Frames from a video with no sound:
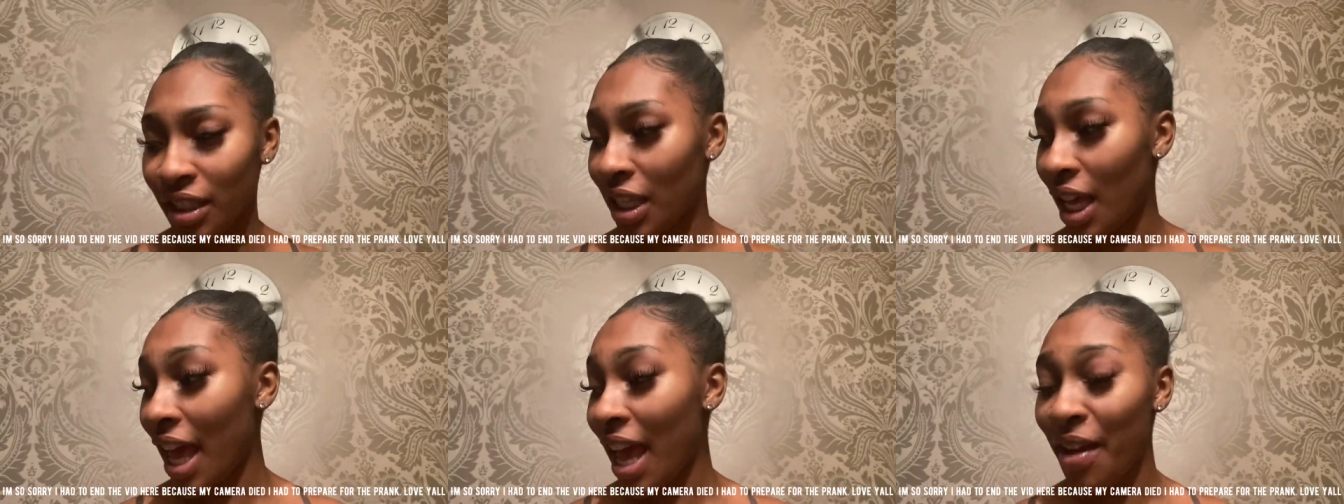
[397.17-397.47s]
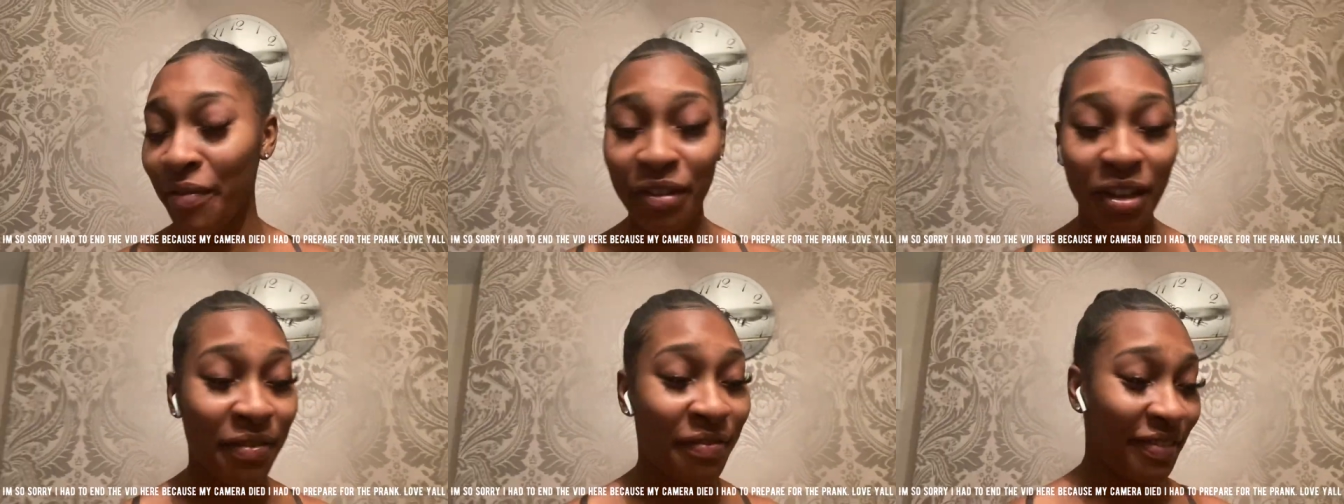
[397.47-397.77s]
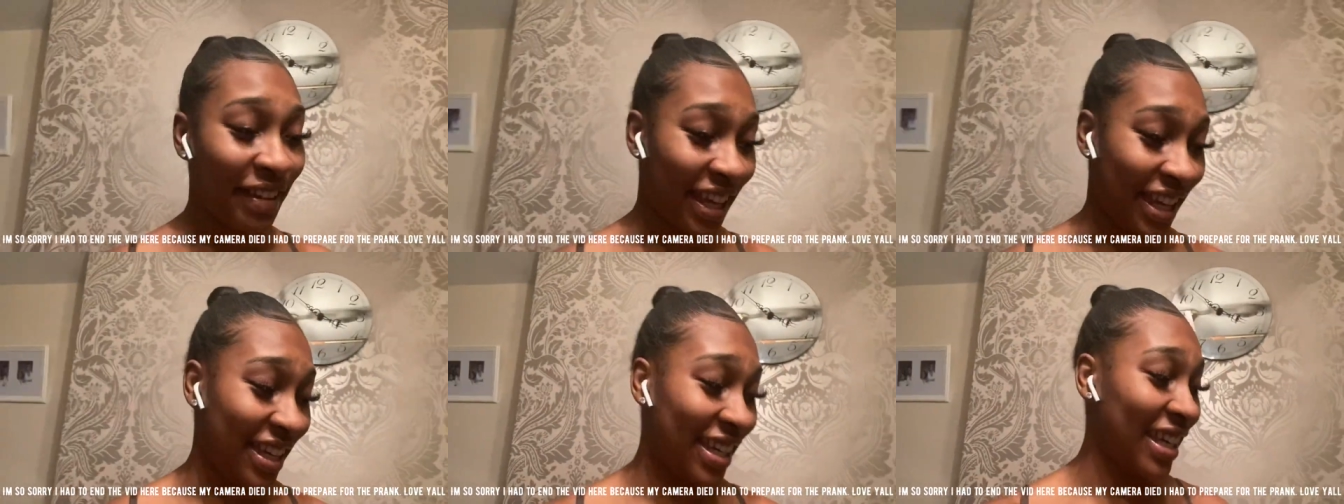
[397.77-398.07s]

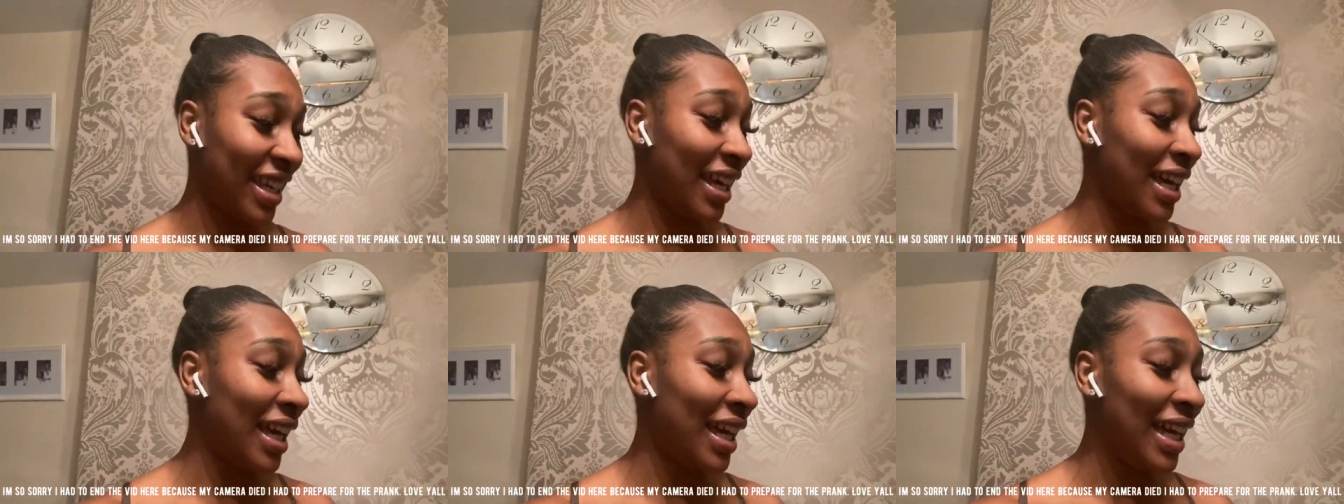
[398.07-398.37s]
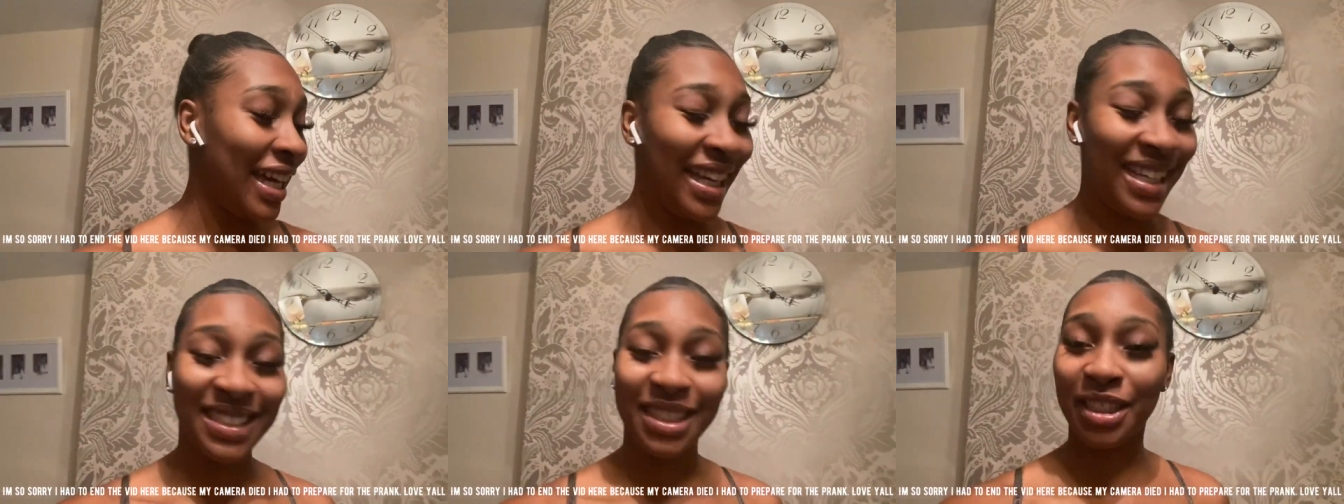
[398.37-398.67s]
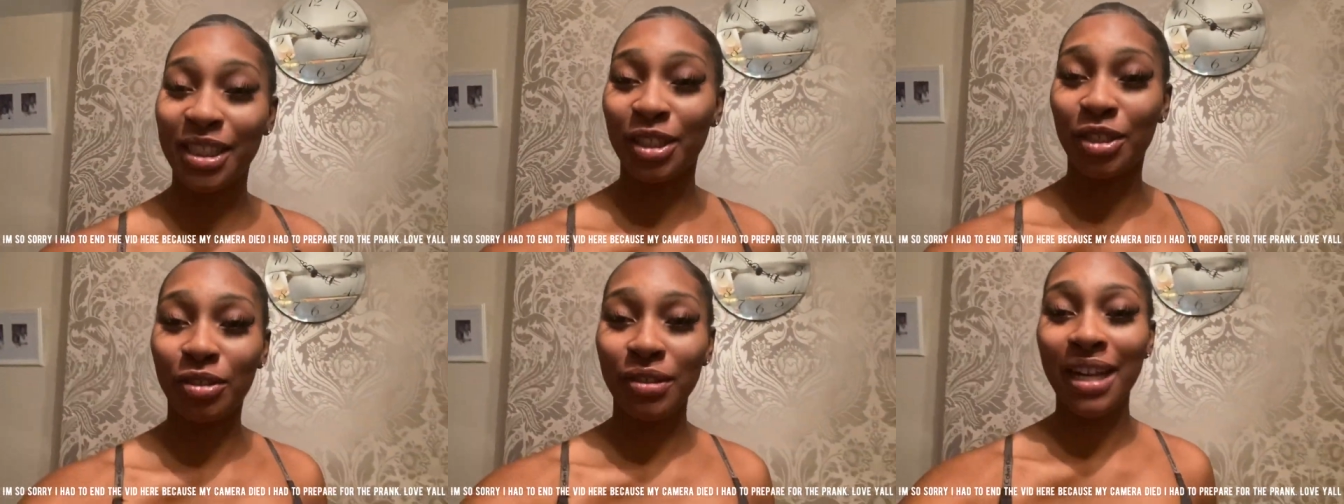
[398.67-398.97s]
everything is
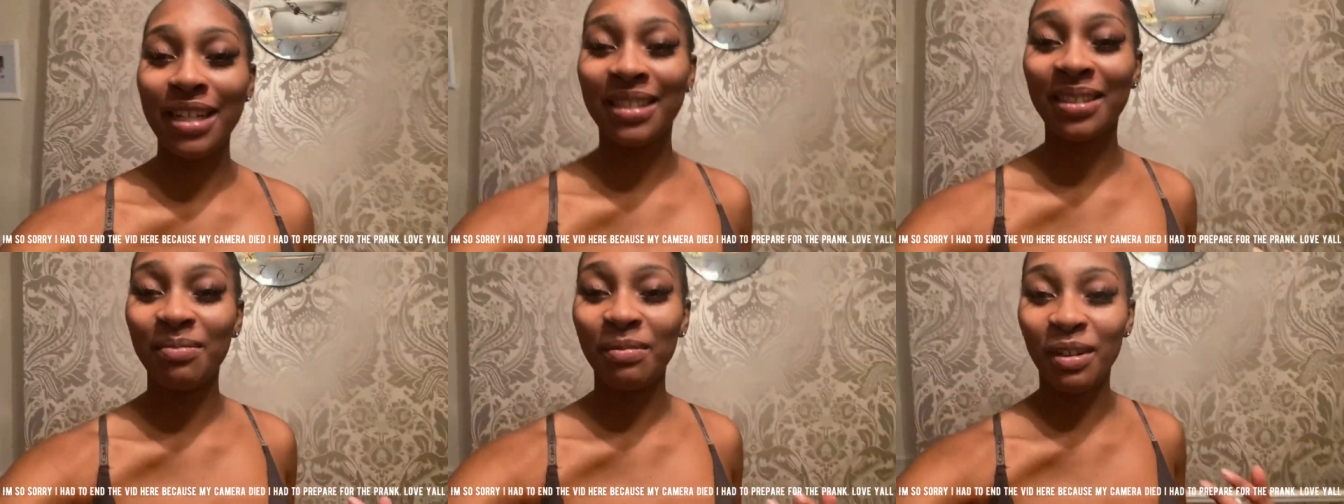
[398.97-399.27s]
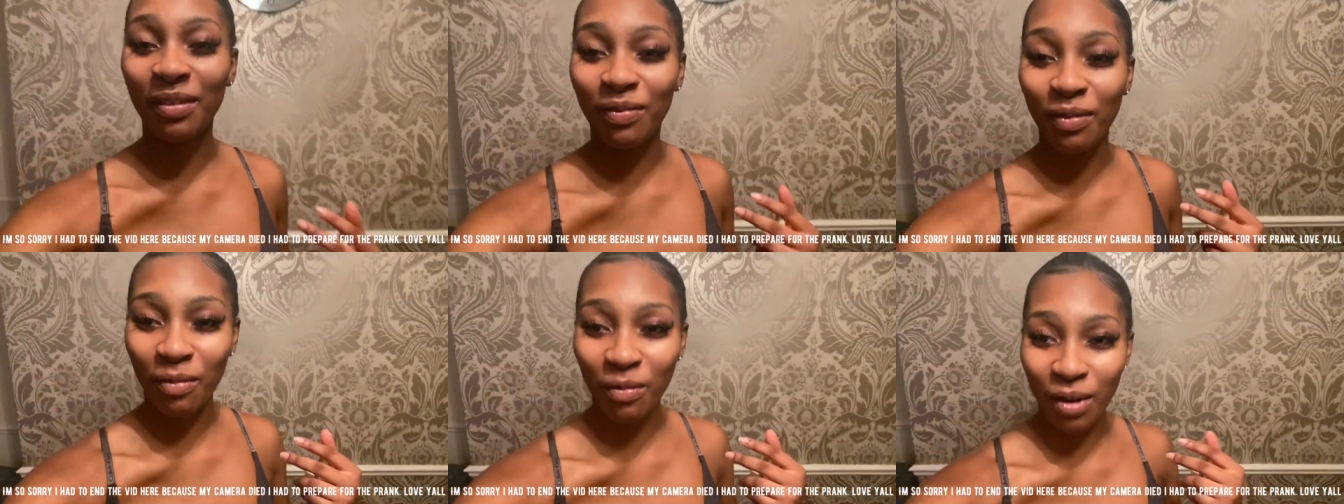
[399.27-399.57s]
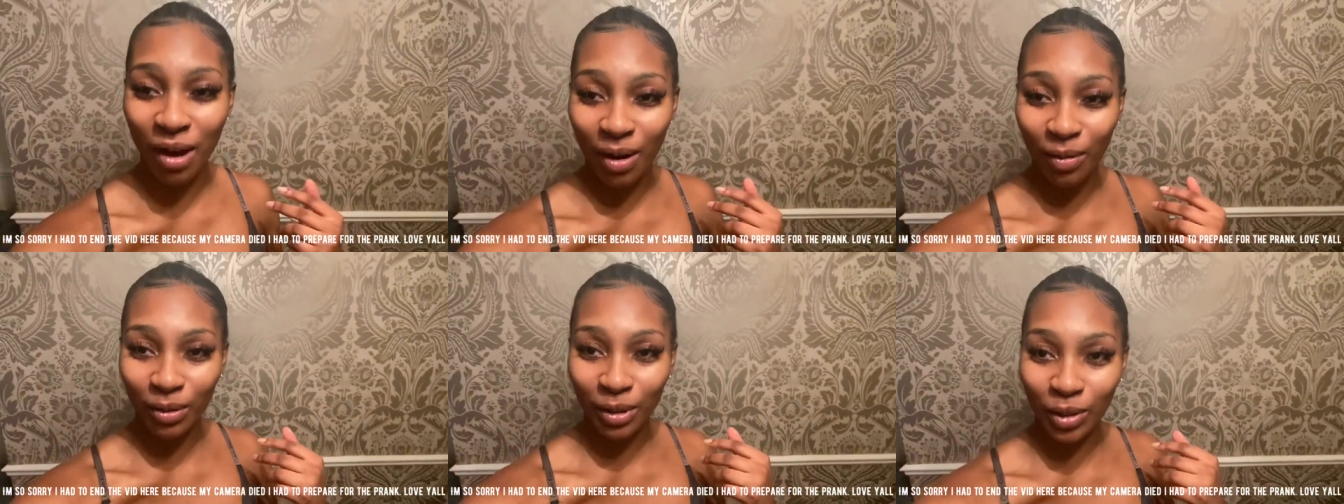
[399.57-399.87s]
distracting me from what i want to